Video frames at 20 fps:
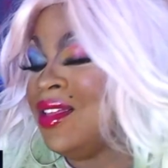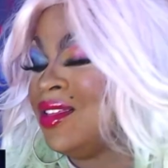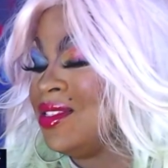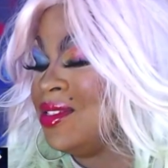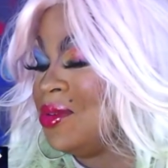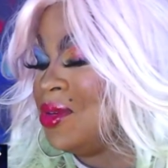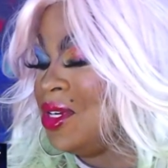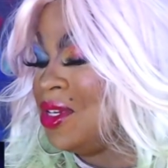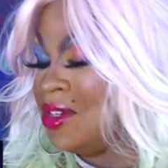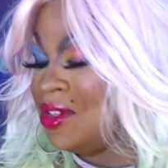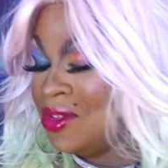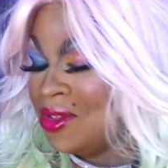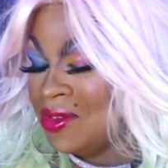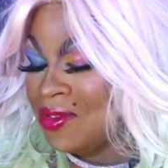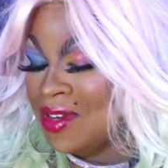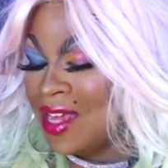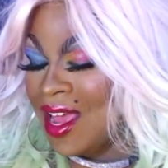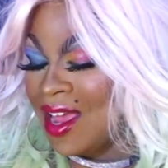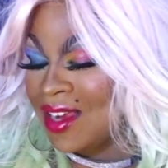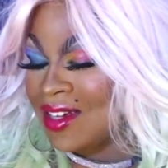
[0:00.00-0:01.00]
So we're here to do a
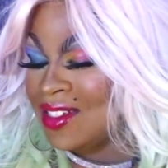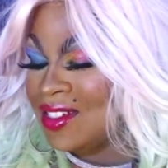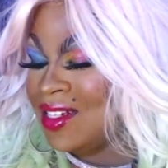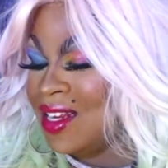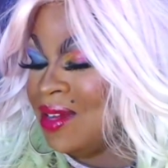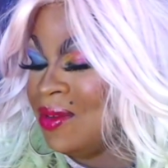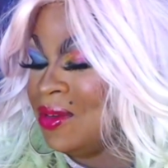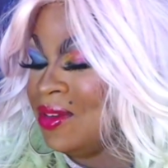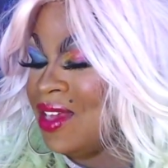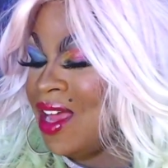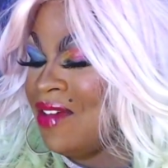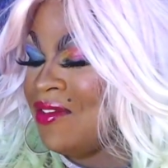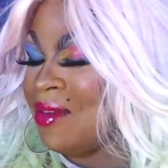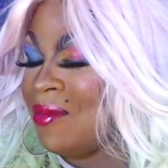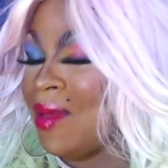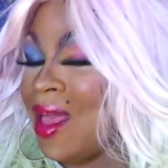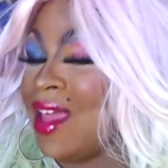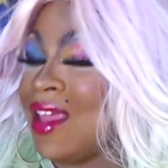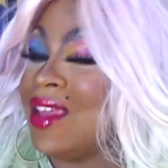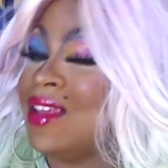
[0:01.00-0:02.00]
reaction, and we're diving
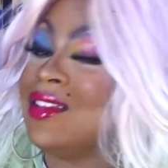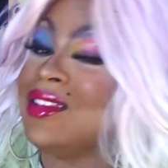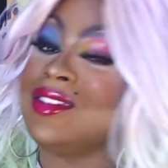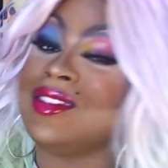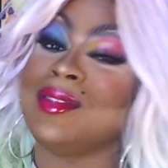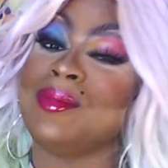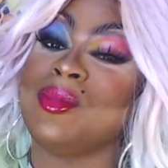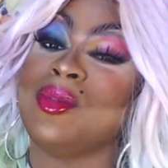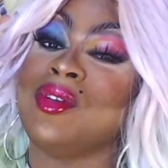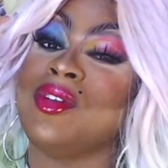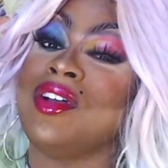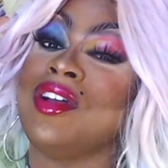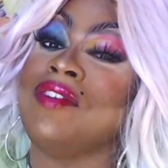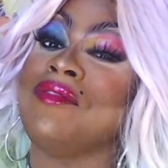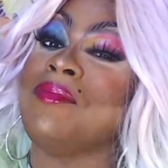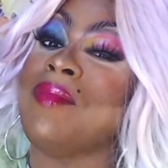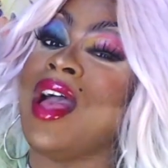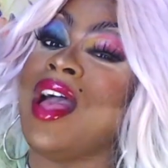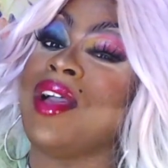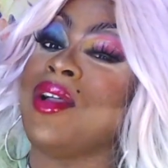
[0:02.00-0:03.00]
back into some more
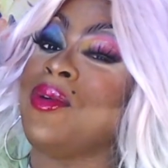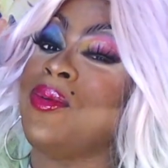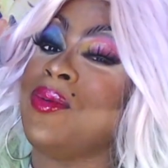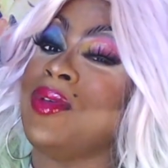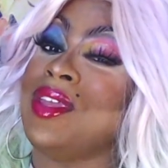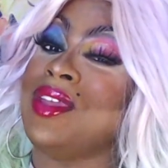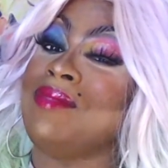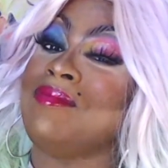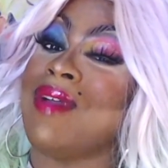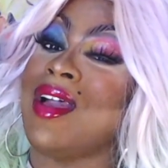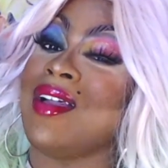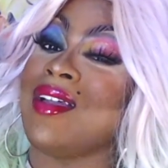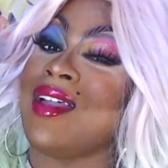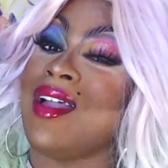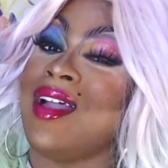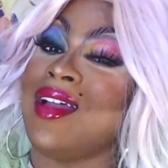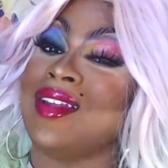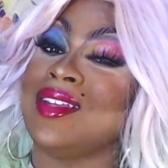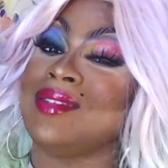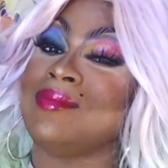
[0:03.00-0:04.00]
of my queen, my
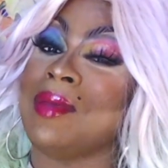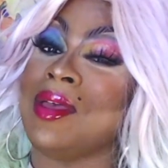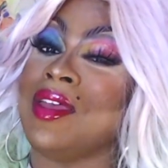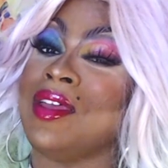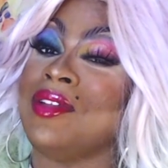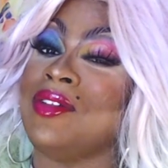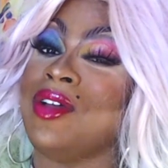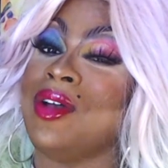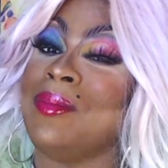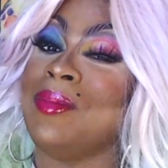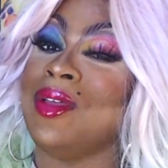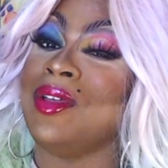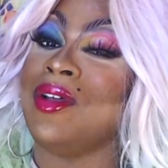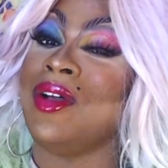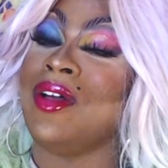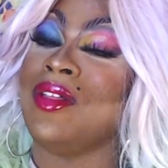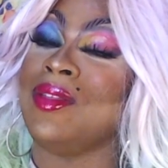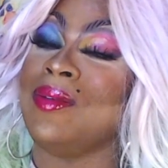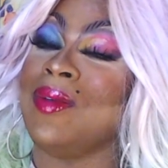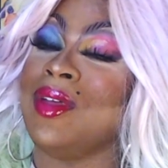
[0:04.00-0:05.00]
goddess, my end-all,
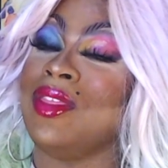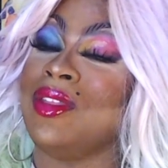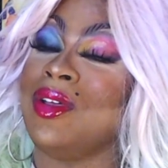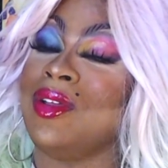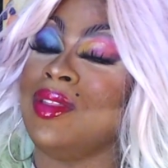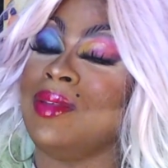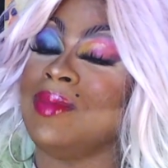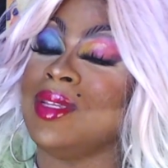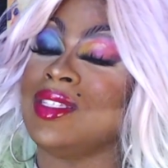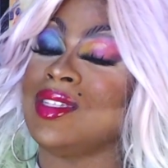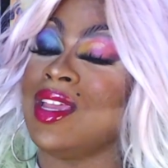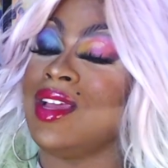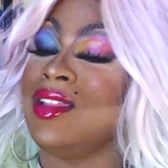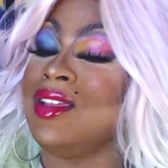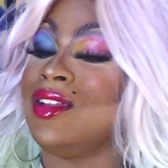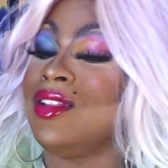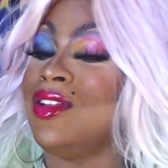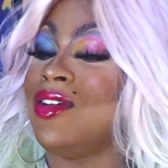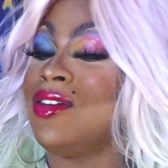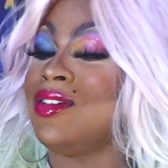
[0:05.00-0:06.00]
be-all, the one, the only Miss
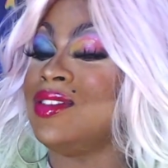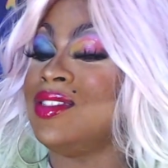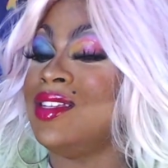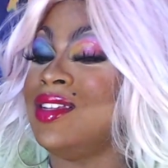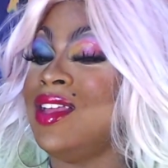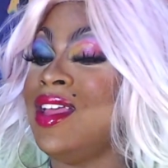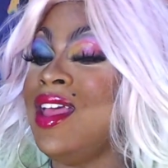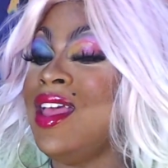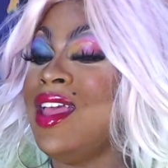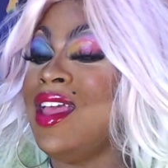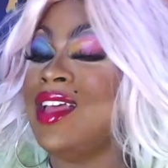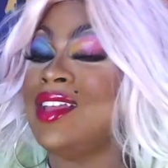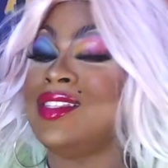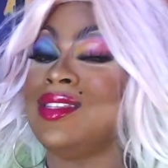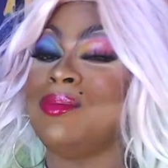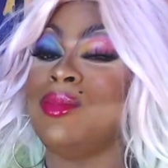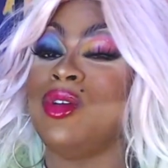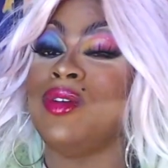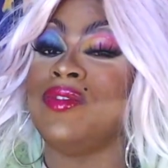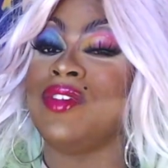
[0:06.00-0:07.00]
Kelly Clarkson, and
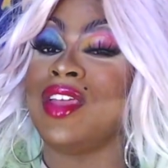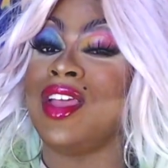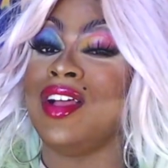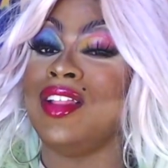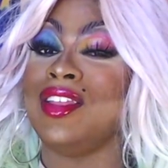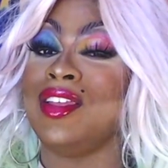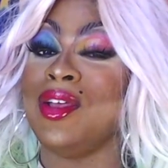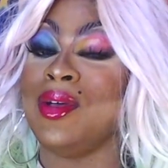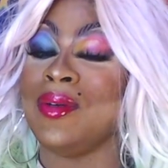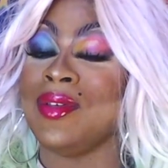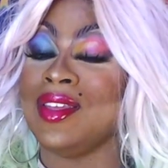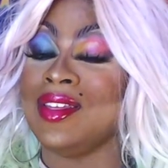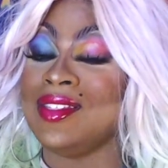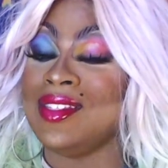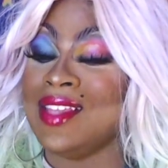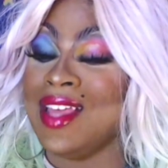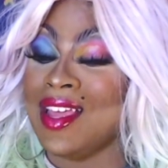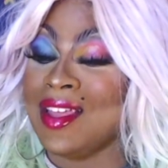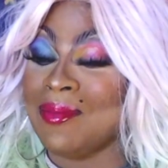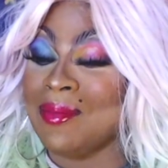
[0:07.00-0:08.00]
some more of a Kellyoke
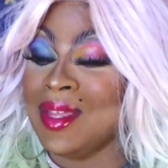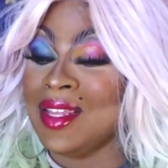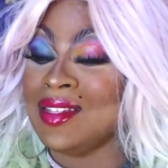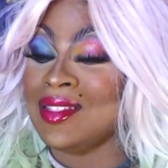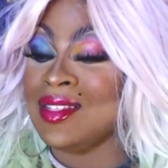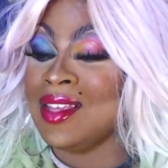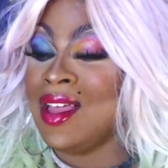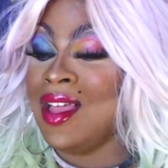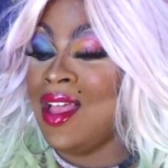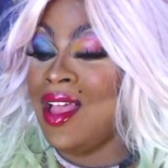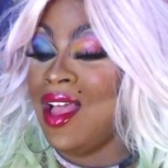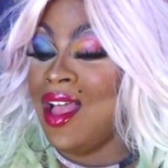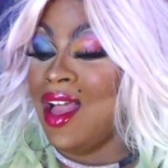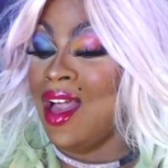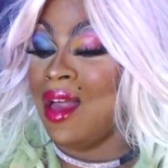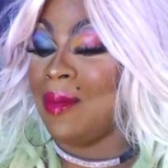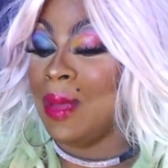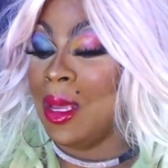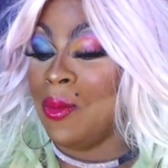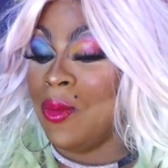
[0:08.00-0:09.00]
segments.
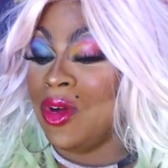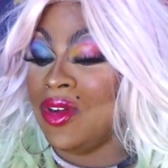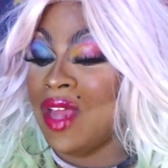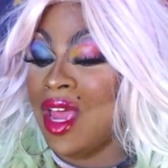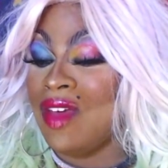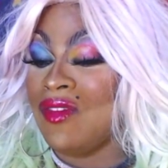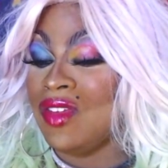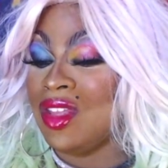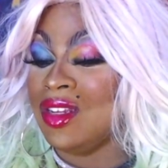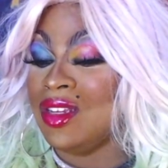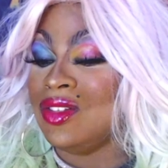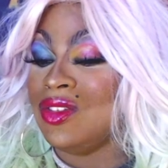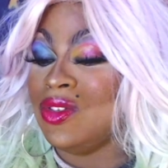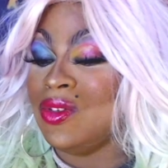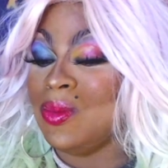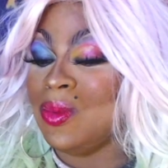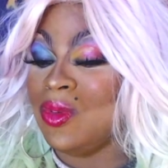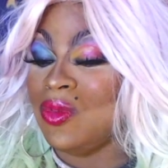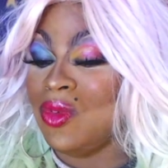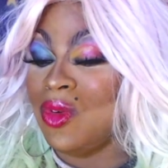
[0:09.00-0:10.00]
And we're diving into
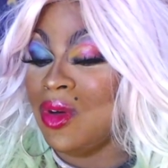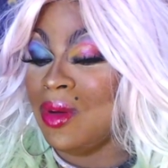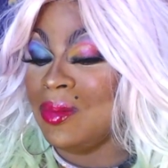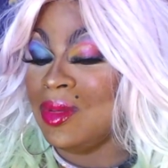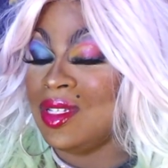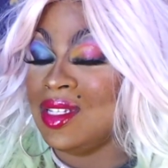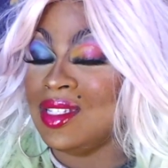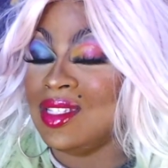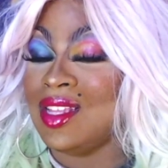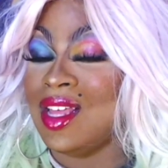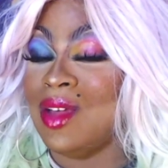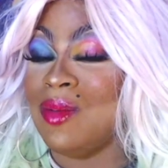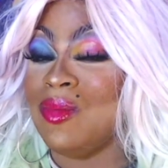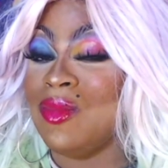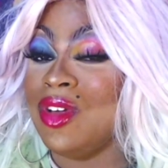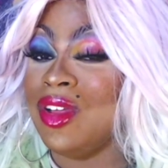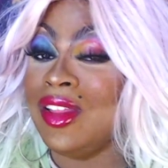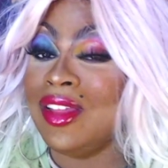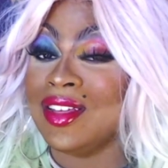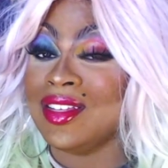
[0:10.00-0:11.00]
two performances that I'm
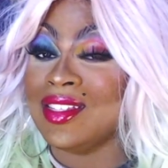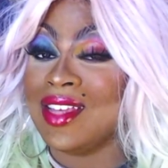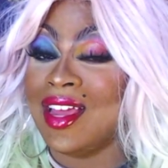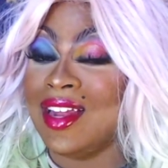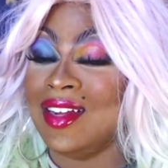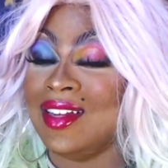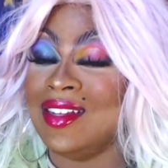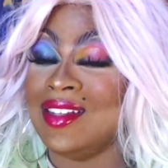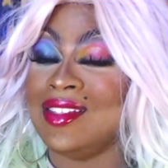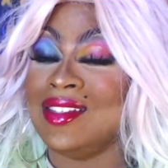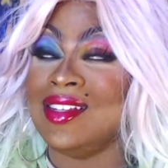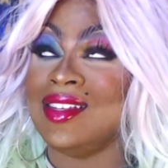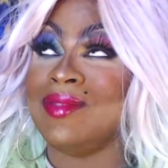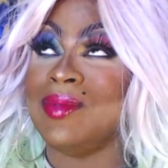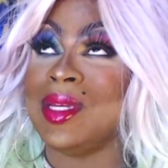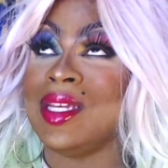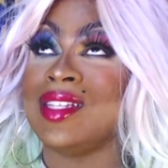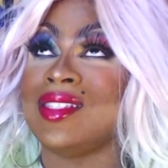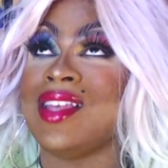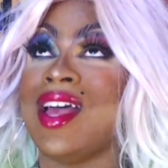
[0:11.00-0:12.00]
really excited to see
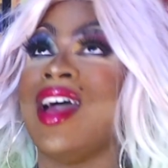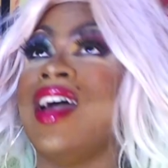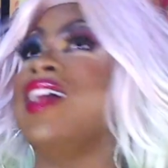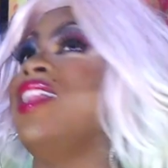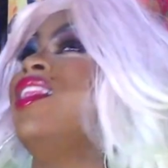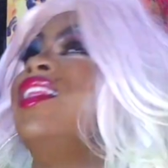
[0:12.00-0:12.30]
because I